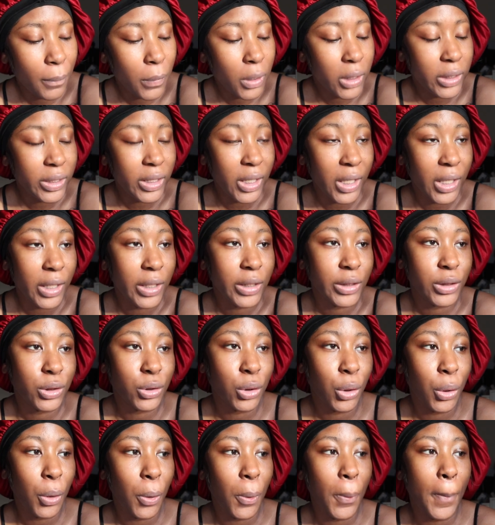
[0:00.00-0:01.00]
Yeah,
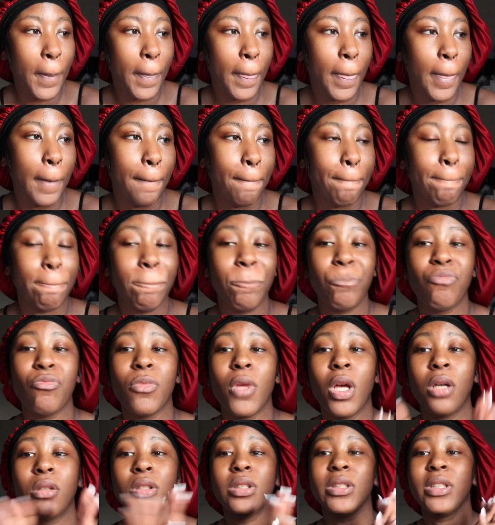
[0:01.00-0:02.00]
so
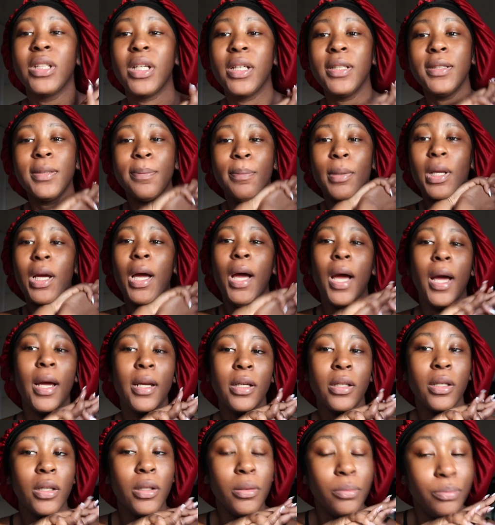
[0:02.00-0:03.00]
today's
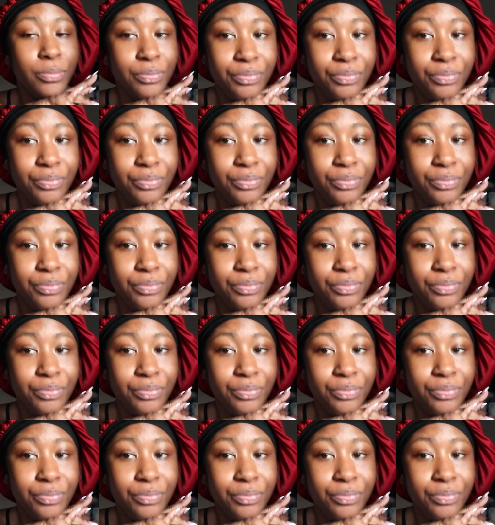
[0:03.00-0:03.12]
plan